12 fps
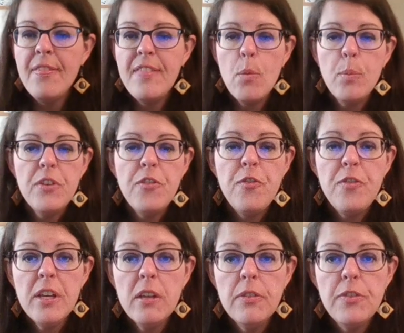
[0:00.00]
And then we
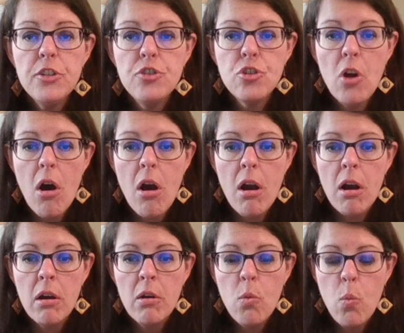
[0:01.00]
filled the
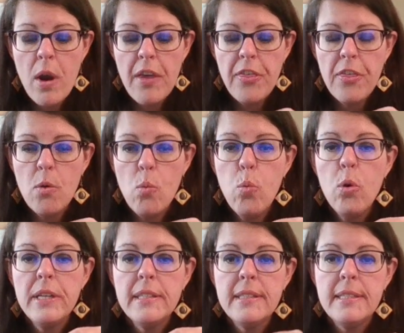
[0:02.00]
jar with
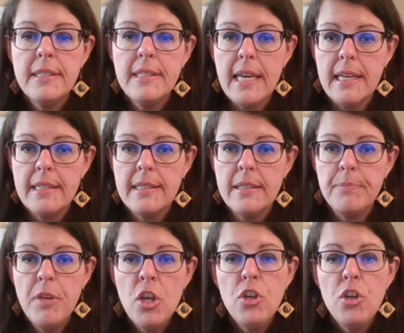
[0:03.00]
wooden sticks.